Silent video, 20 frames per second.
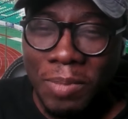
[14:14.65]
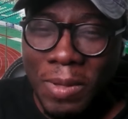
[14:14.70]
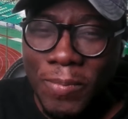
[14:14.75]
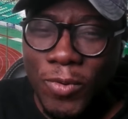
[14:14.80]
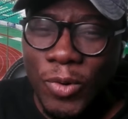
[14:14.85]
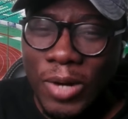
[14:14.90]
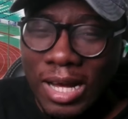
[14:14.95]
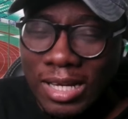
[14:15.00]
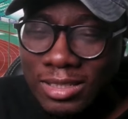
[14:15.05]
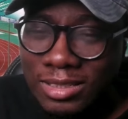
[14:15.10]

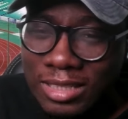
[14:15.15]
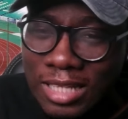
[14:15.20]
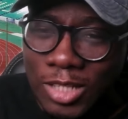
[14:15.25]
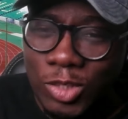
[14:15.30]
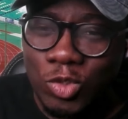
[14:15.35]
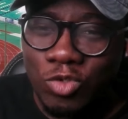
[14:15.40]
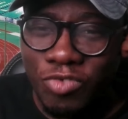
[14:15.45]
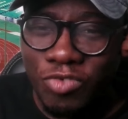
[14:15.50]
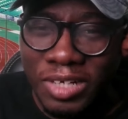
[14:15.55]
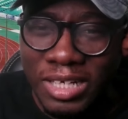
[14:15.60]
people can
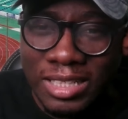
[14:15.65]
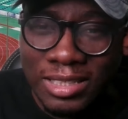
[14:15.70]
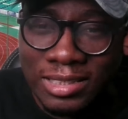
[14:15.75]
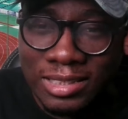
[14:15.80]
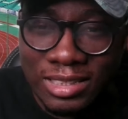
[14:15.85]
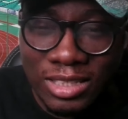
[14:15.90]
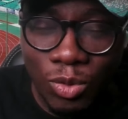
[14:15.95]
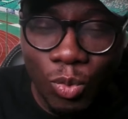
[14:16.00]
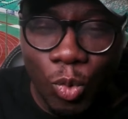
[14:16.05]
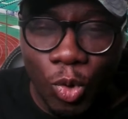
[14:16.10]
start to really
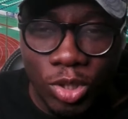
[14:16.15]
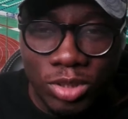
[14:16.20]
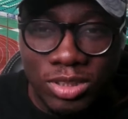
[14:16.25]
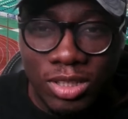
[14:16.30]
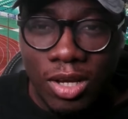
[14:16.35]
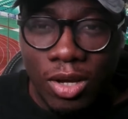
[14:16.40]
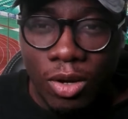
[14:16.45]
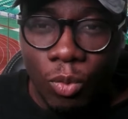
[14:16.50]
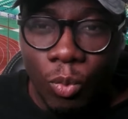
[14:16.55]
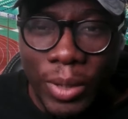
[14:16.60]
see what
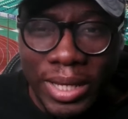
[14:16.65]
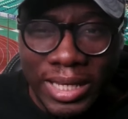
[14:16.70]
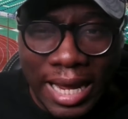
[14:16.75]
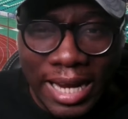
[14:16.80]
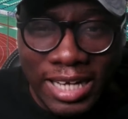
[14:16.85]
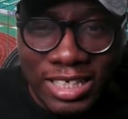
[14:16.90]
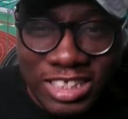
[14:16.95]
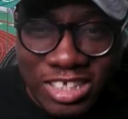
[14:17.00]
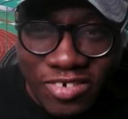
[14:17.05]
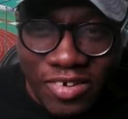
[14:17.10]
we
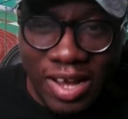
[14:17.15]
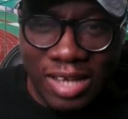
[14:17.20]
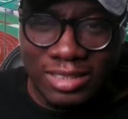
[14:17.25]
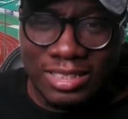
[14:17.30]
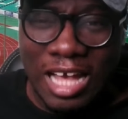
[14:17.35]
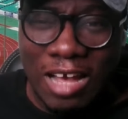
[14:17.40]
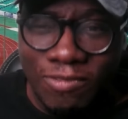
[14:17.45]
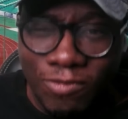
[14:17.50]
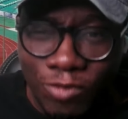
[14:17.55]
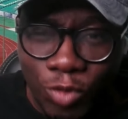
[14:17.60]
Nigerians
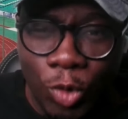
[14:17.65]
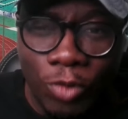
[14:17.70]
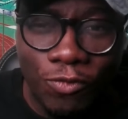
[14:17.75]
have known